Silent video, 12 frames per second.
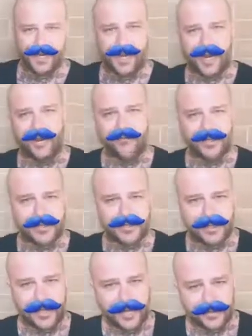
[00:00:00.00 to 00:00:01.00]

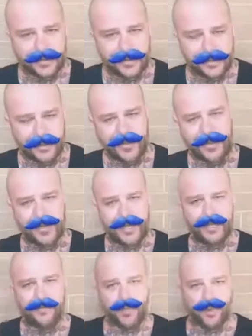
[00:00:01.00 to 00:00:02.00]
obviously, I think to eat at
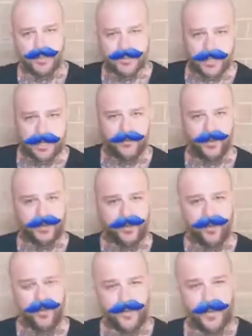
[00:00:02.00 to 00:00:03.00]
any point in time, which
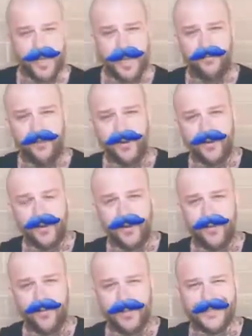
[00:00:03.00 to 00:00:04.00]
I'm hoping to have
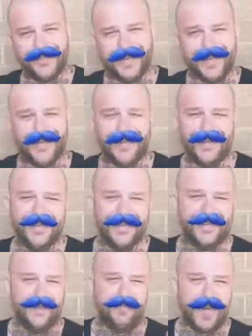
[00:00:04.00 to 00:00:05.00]
a good one today,
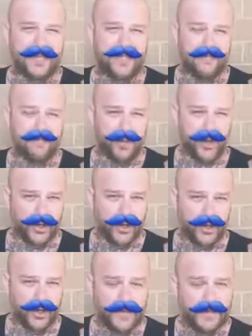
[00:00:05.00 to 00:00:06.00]
is the best
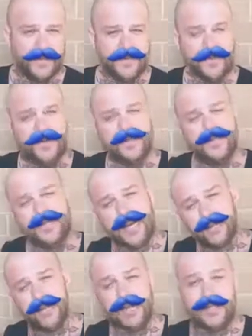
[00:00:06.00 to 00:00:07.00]
burger. It's
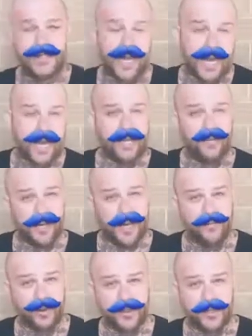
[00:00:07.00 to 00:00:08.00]
actually a tie in
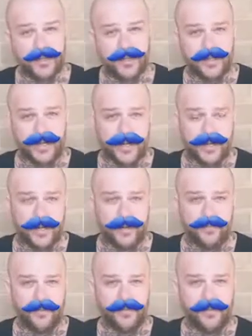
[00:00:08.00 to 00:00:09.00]
my books
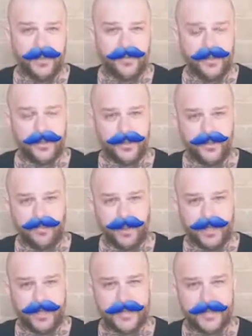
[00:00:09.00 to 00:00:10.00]
between two
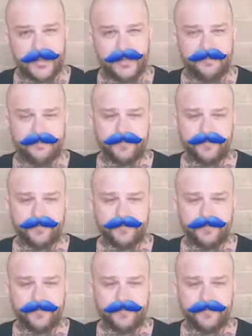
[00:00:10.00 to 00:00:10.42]
places.